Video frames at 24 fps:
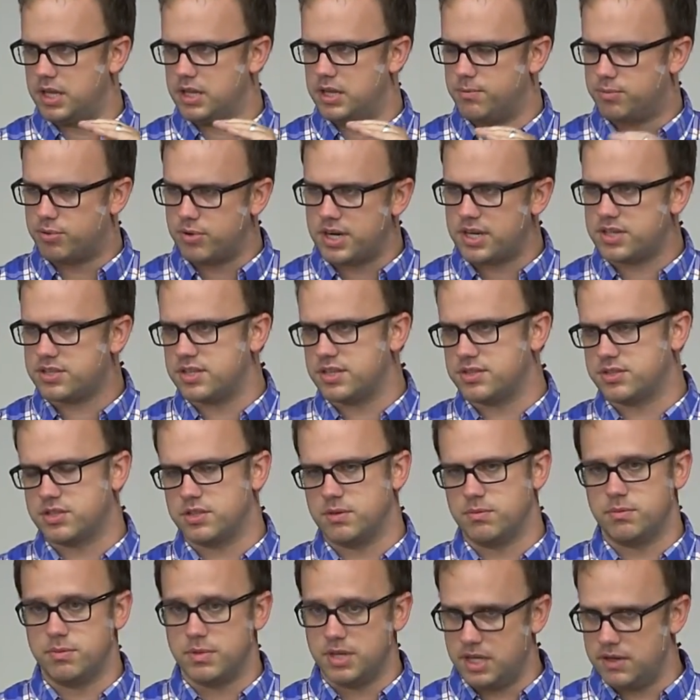But in the British
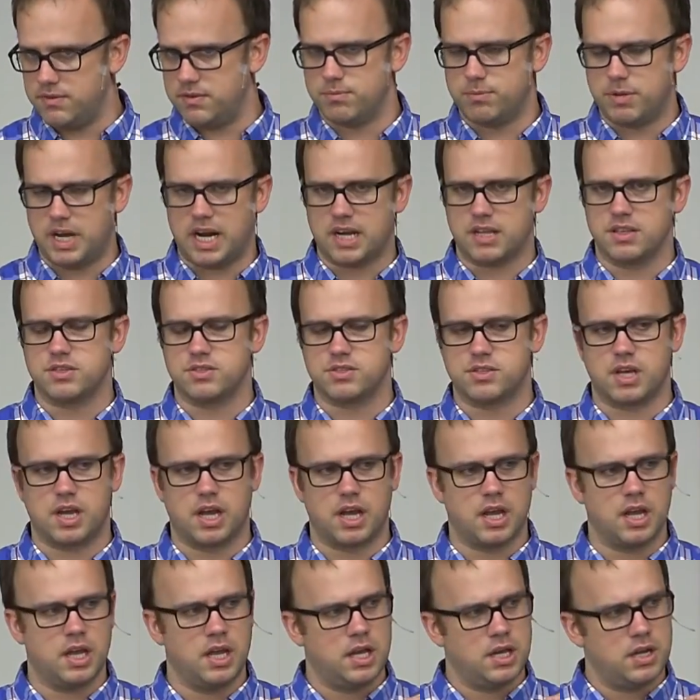system, even back in this
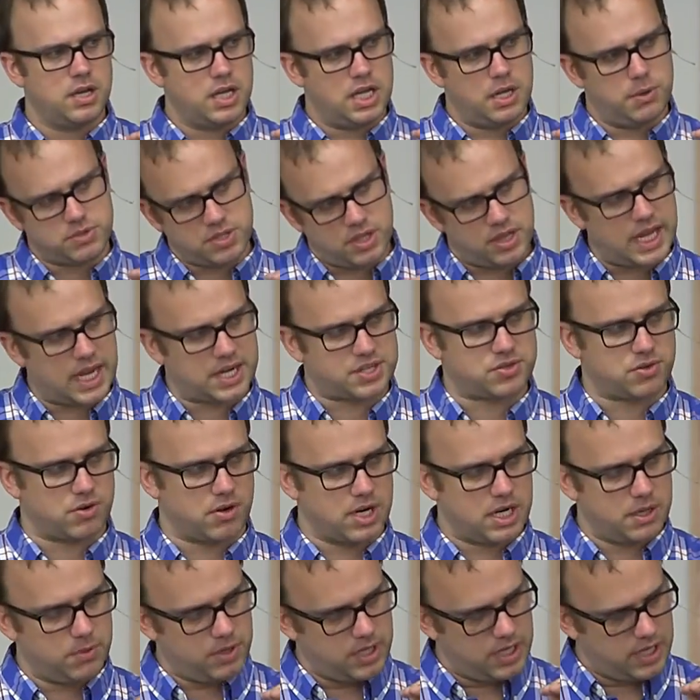day, he was a
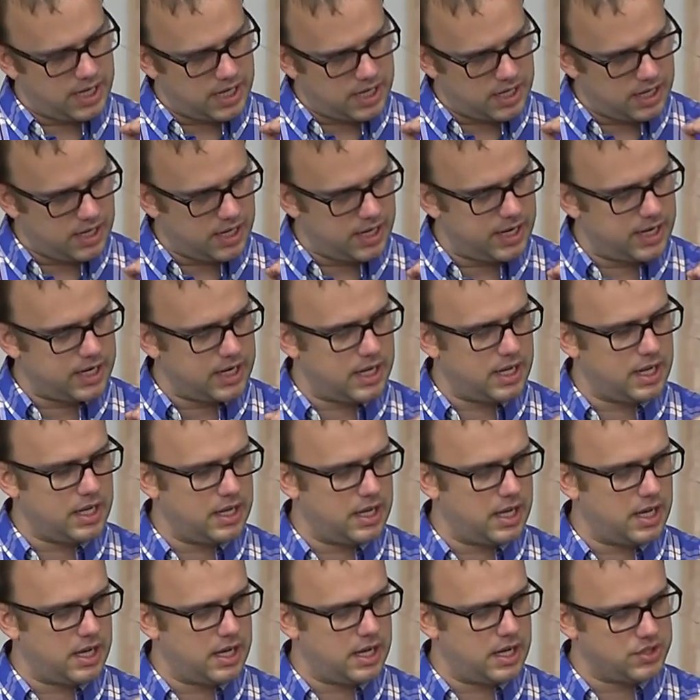lecturer. He had
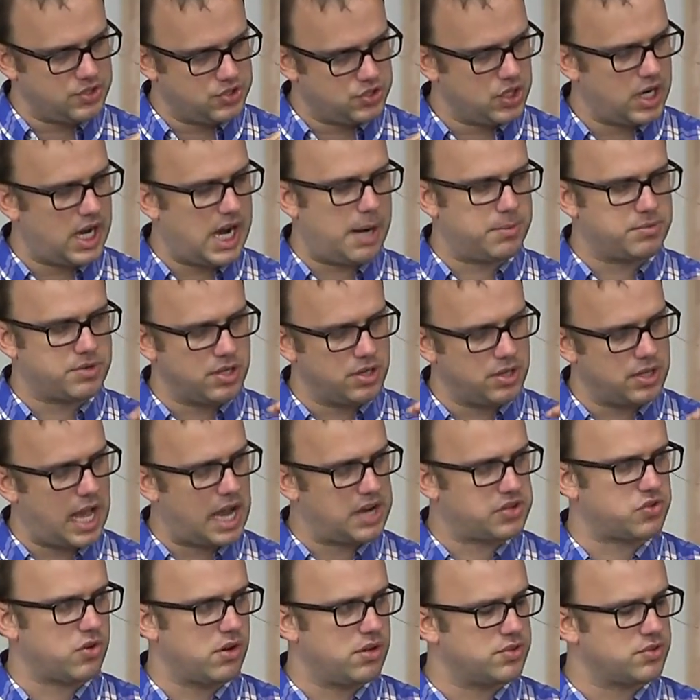a job to
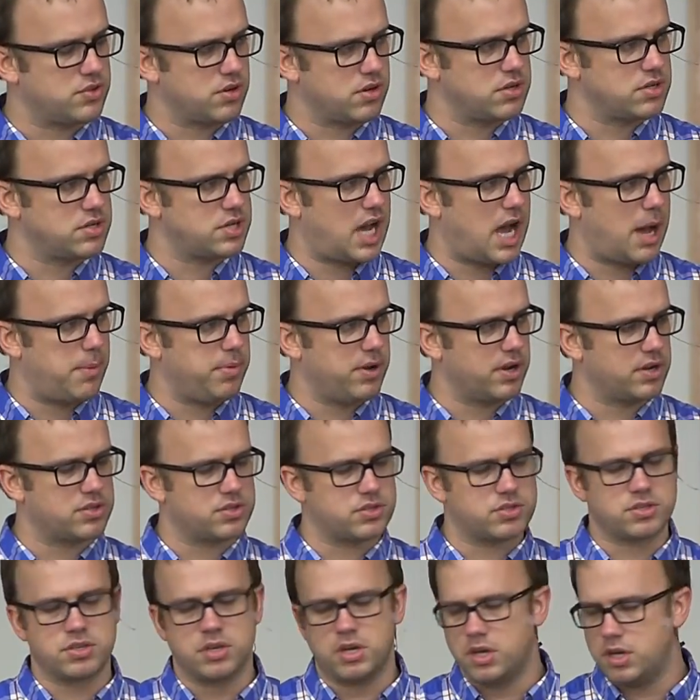lecture on certain
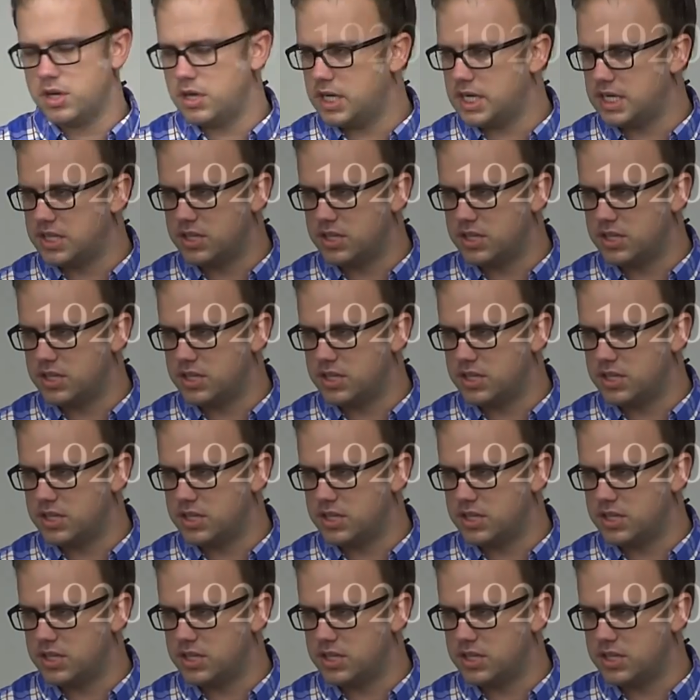topics